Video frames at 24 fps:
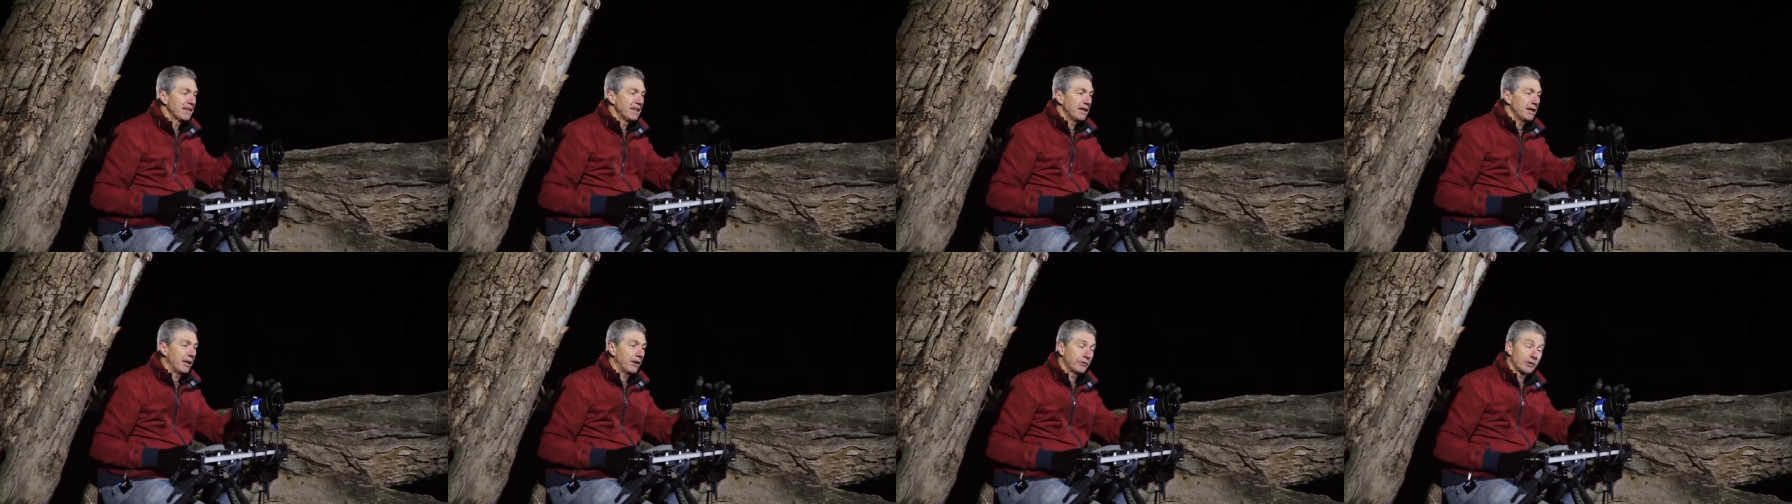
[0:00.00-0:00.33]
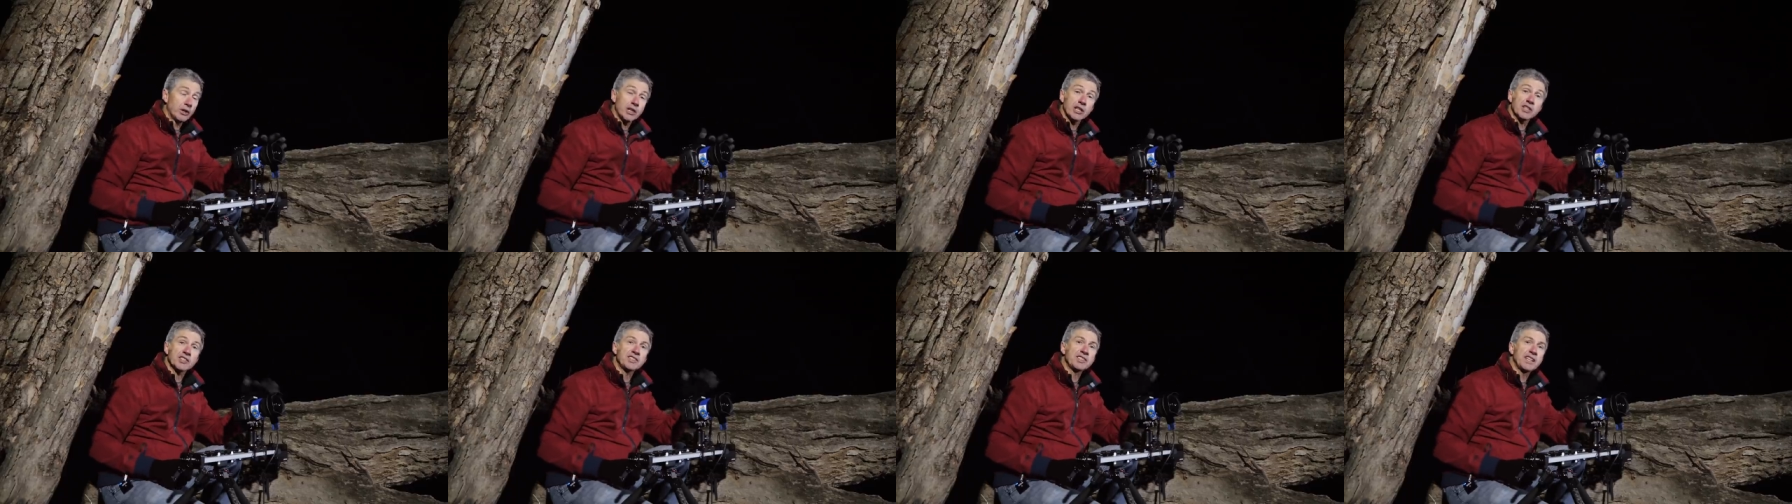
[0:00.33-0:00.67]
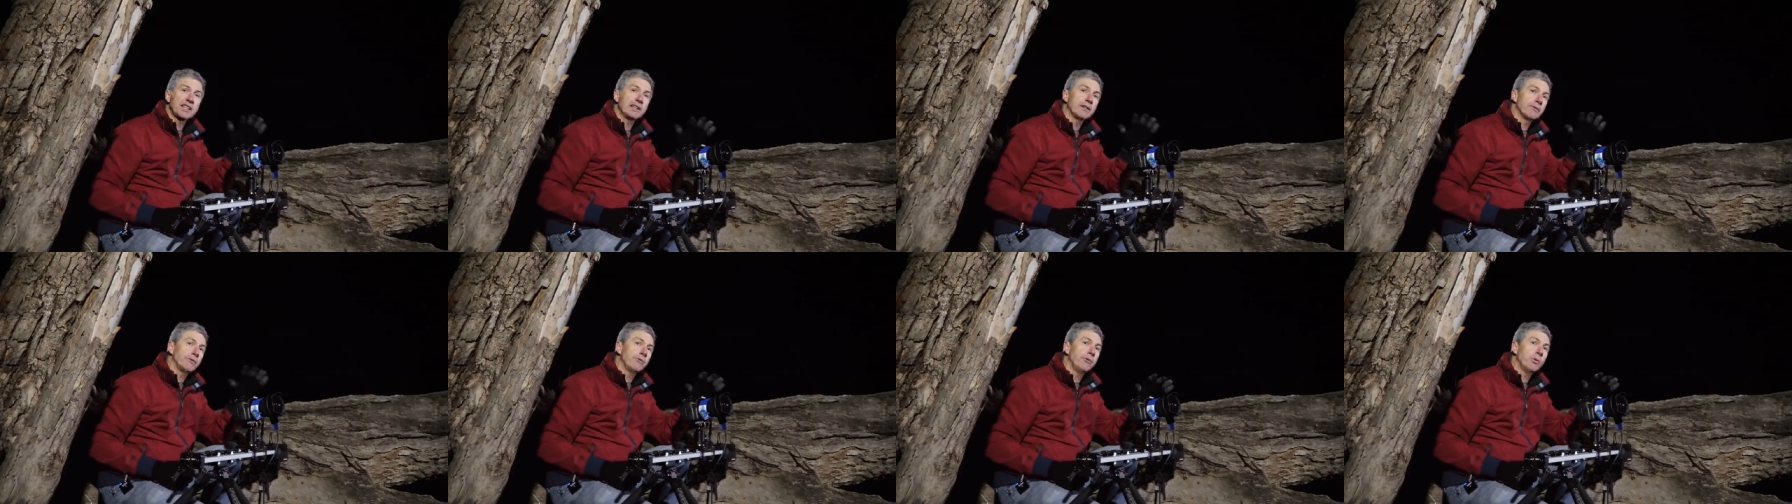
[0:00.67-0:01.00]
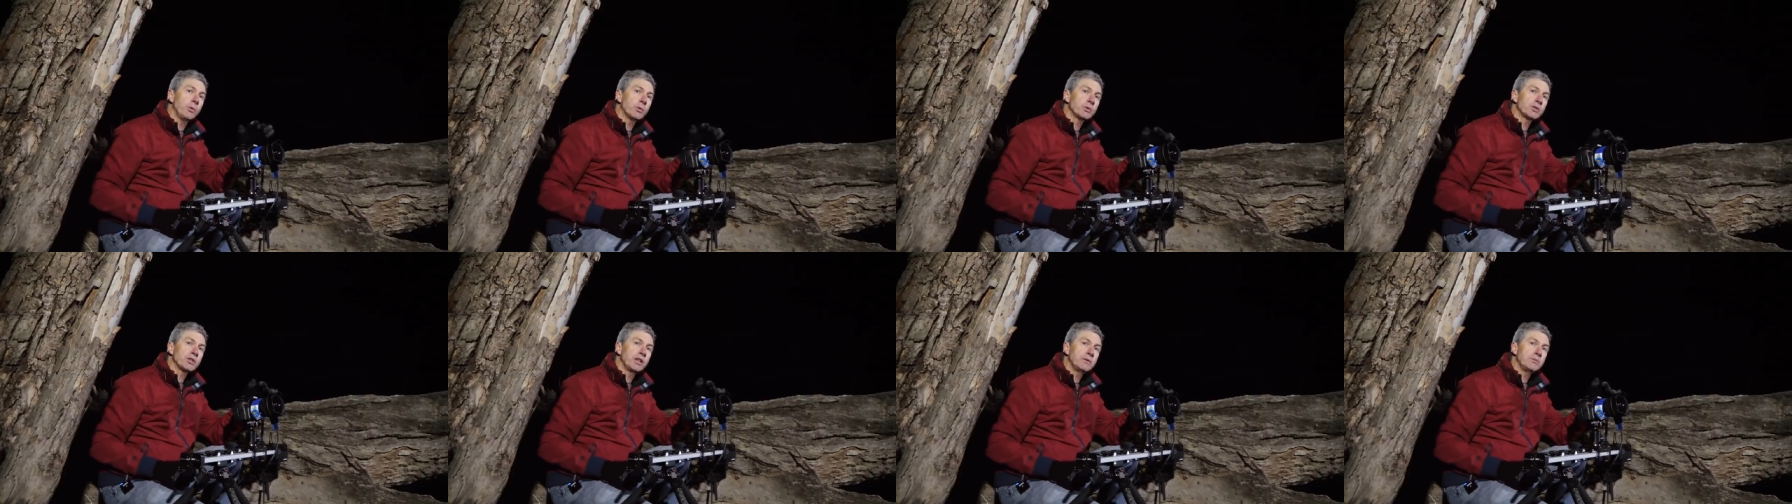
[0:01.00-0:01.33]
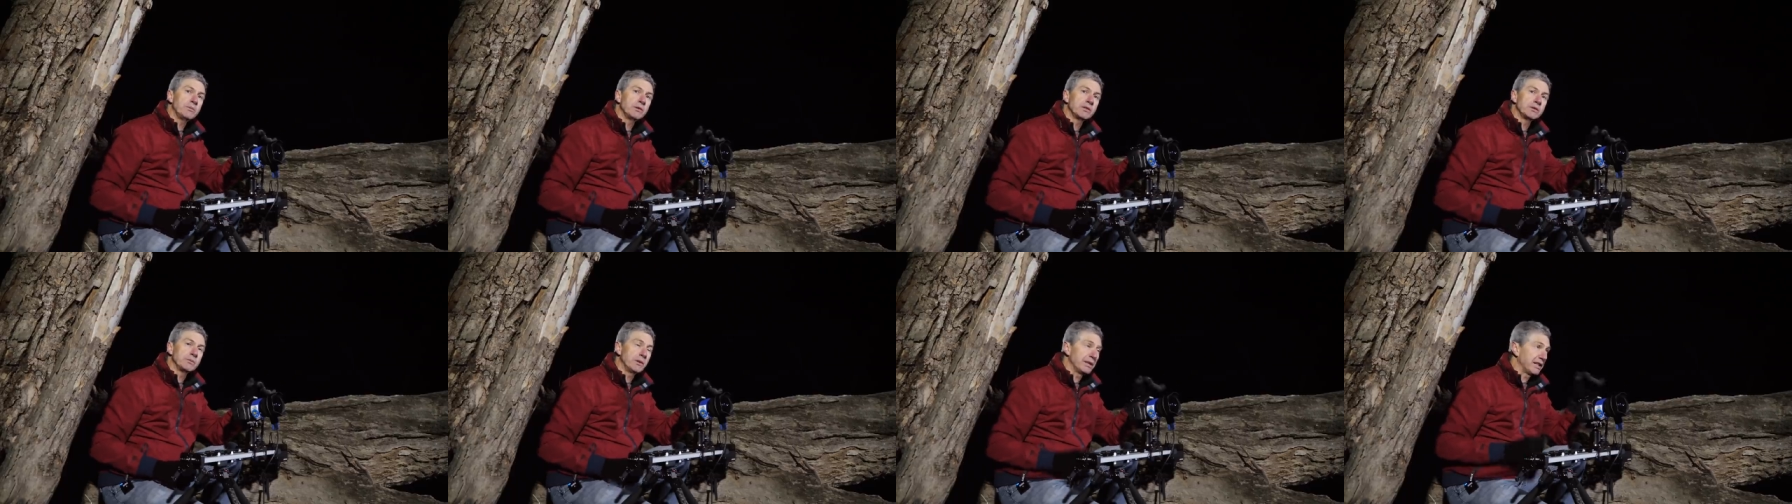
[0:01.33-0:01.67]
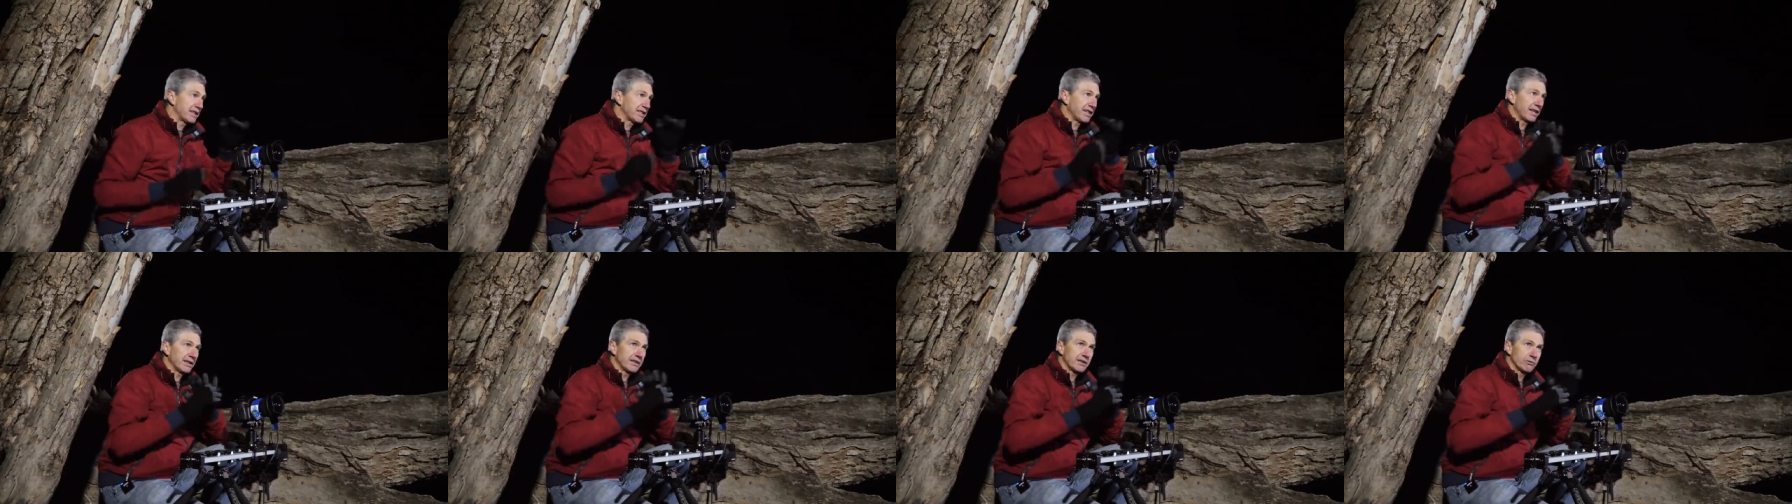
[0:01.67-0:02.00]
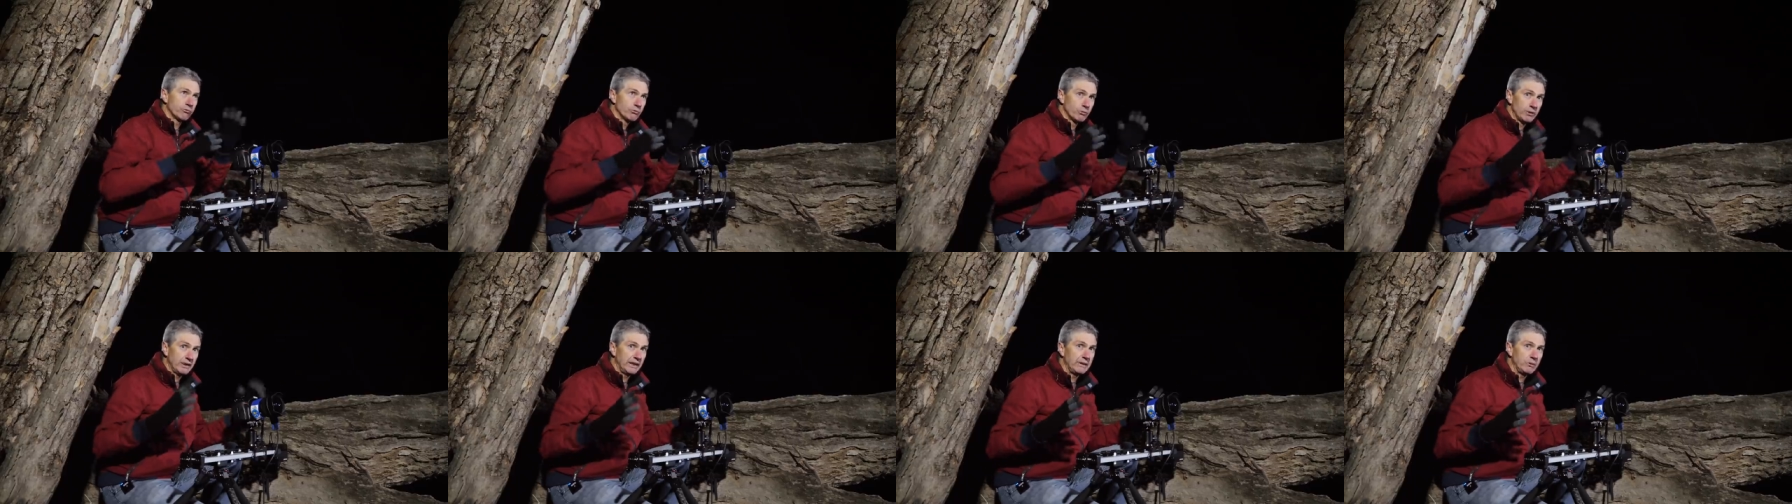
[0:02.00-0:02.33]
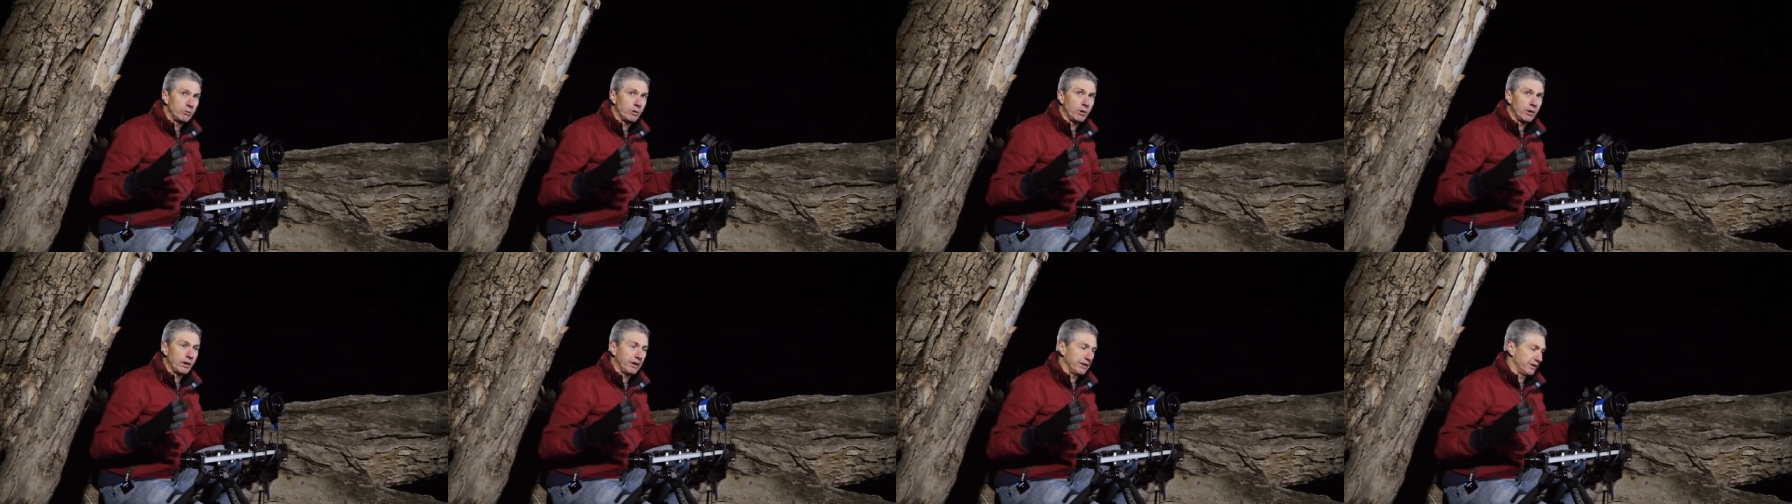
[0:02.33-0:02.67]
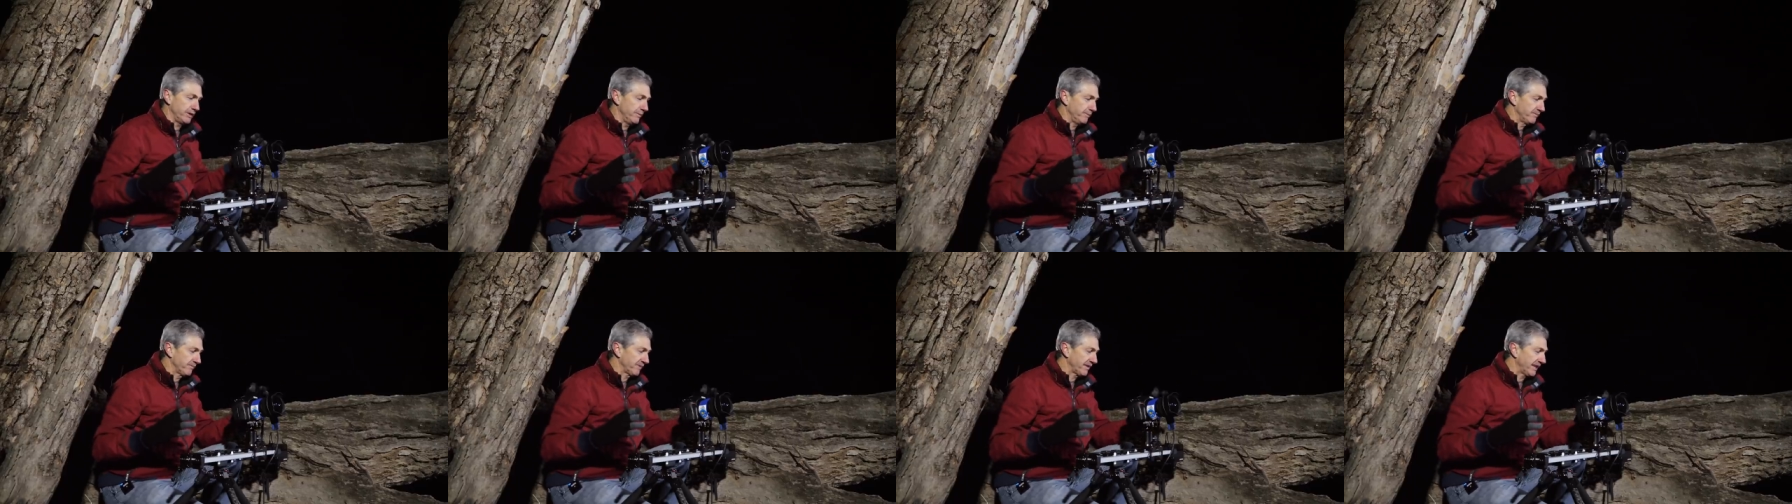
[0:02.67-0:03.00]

I've got it set at 14 millimeters, so it's really wide.